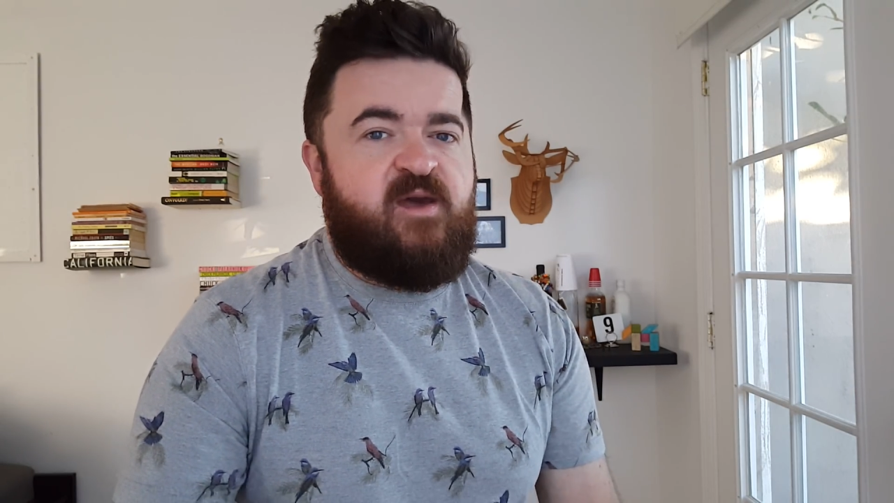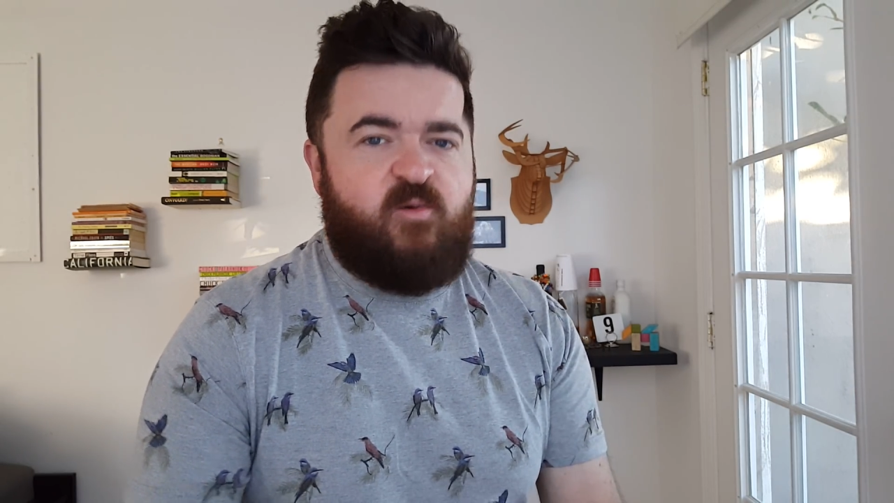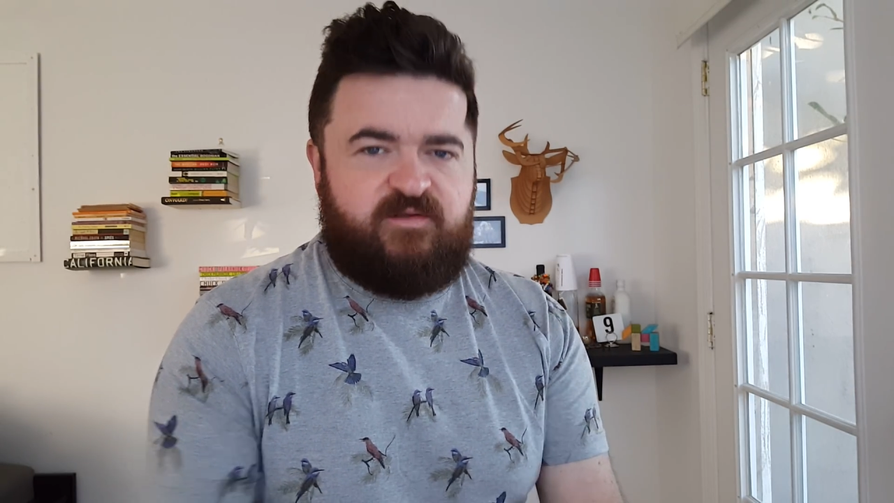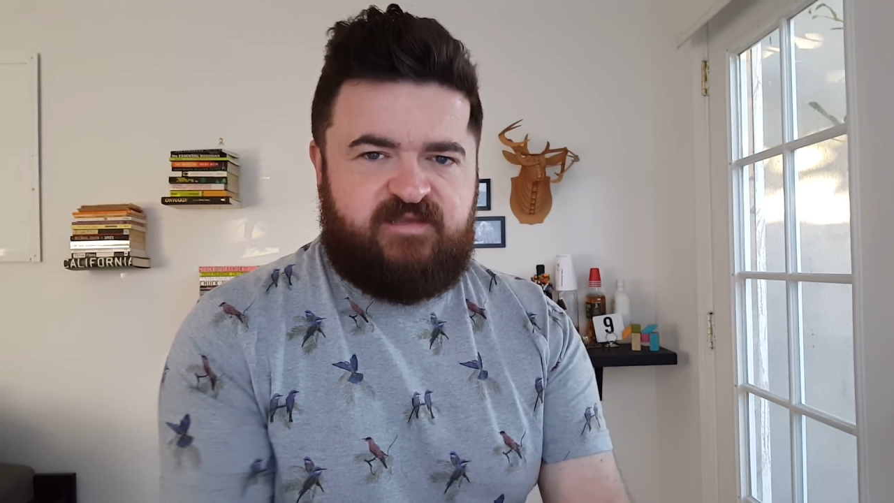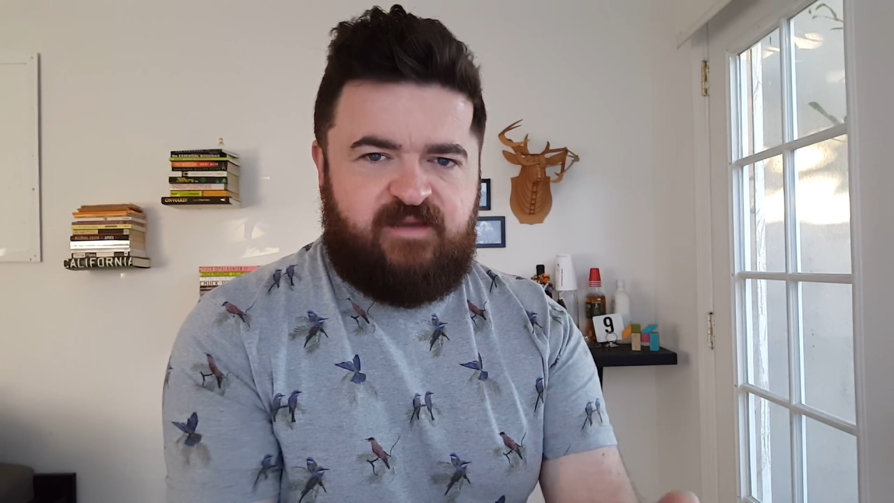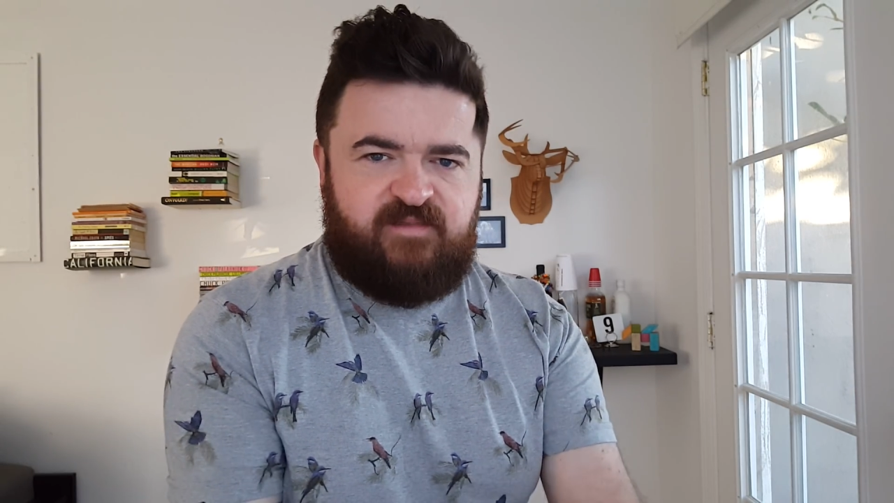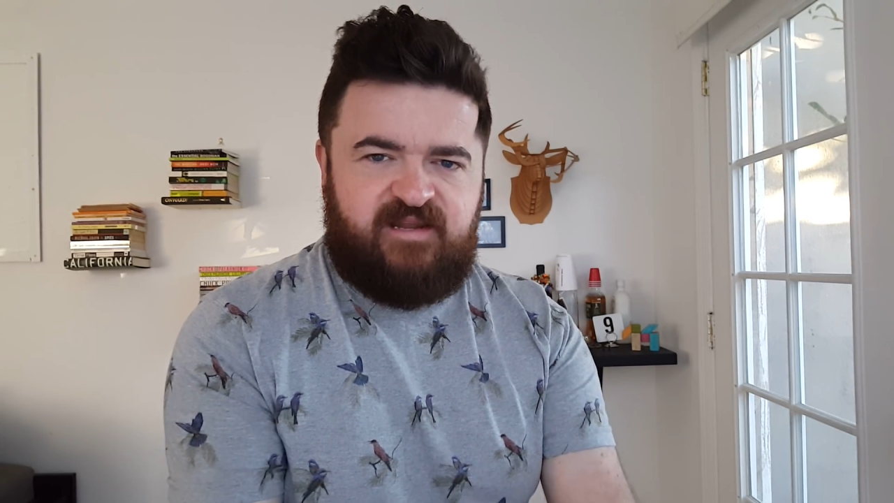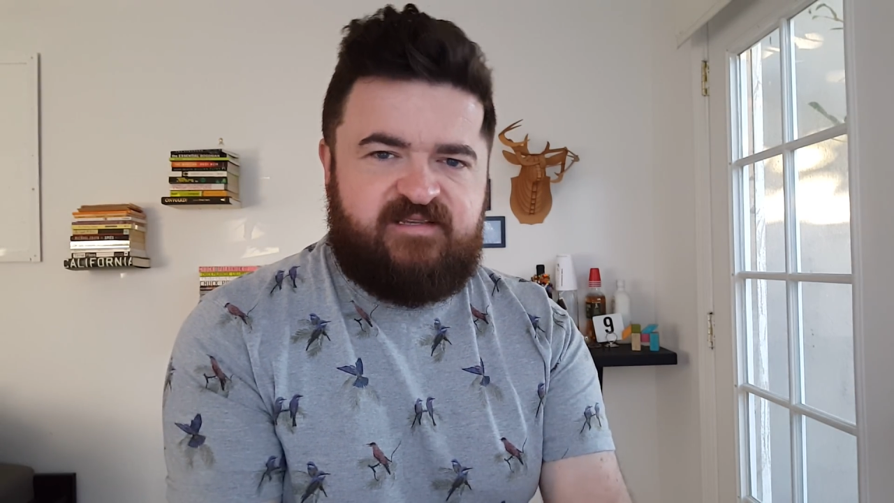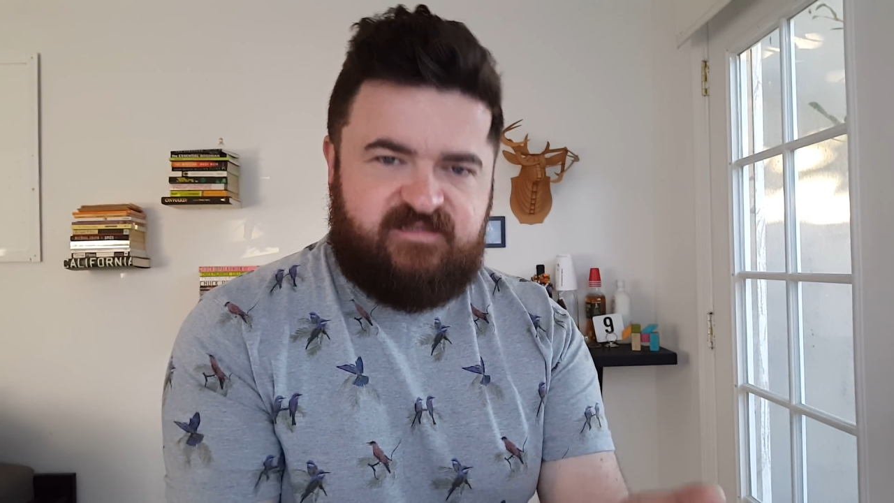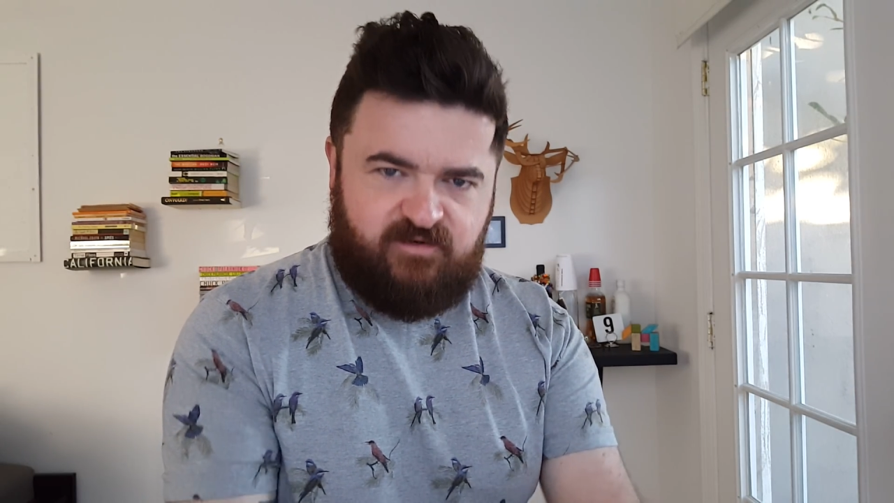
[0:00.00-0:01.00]
What time did I
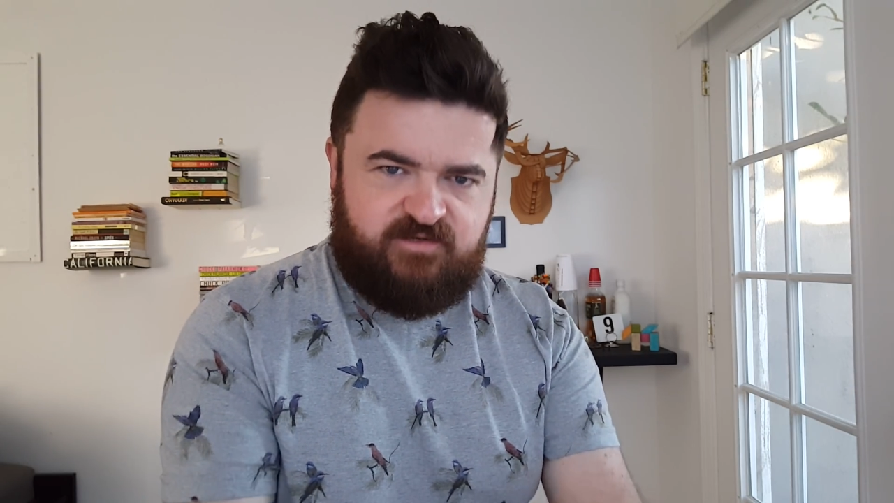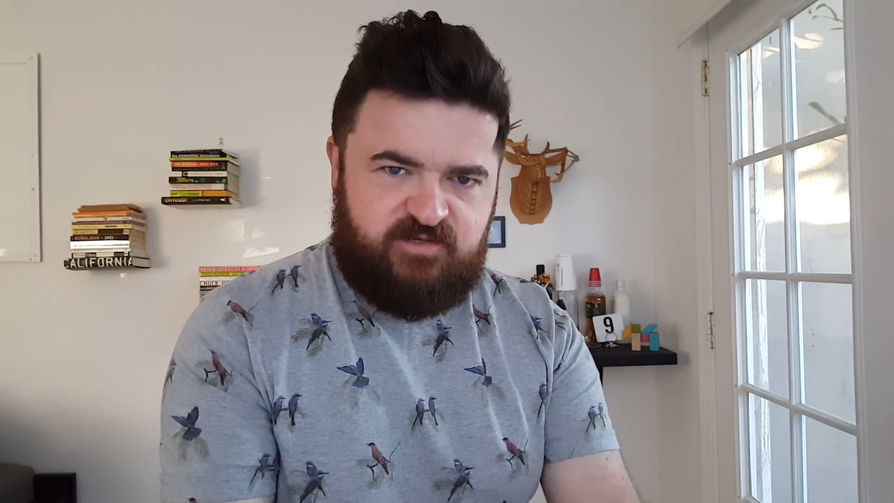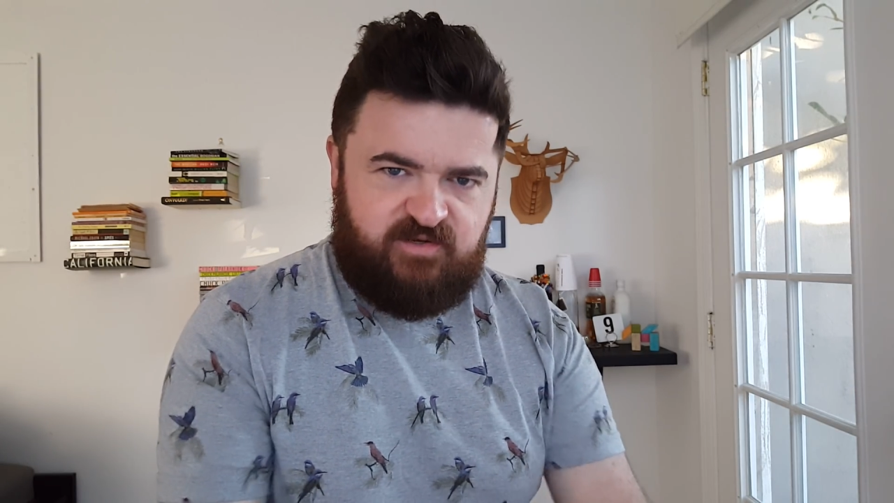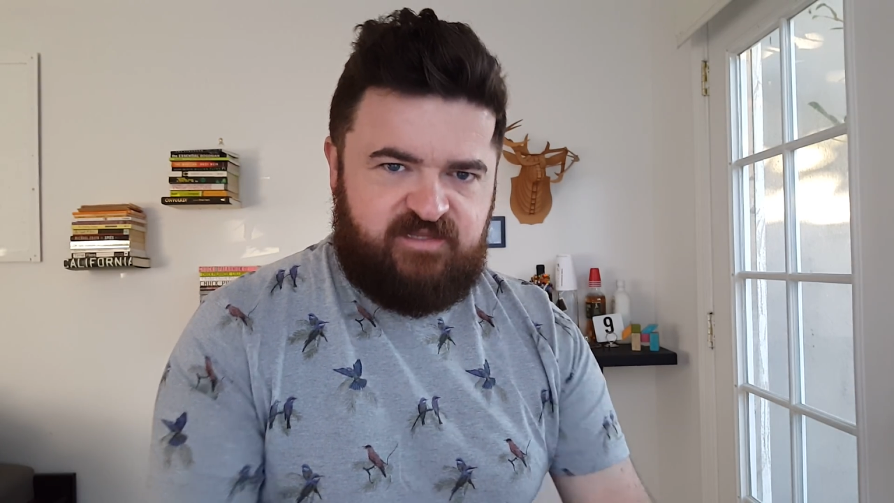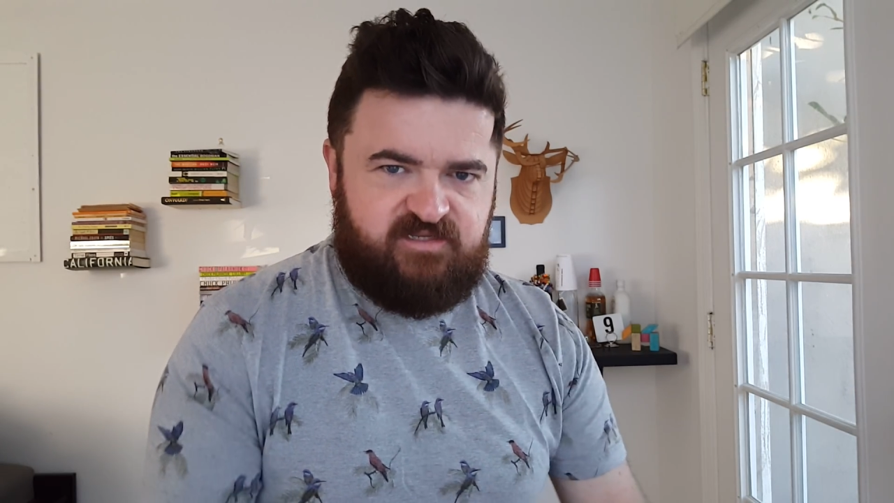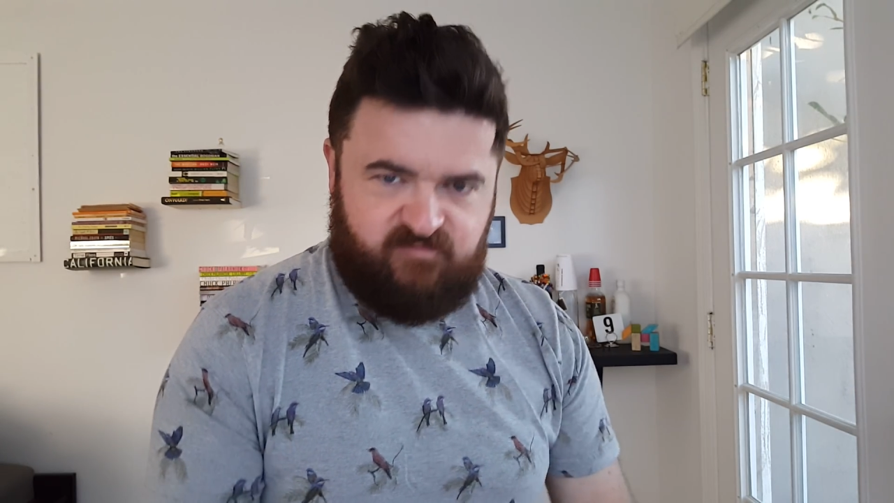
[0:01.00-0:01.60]
start shooting this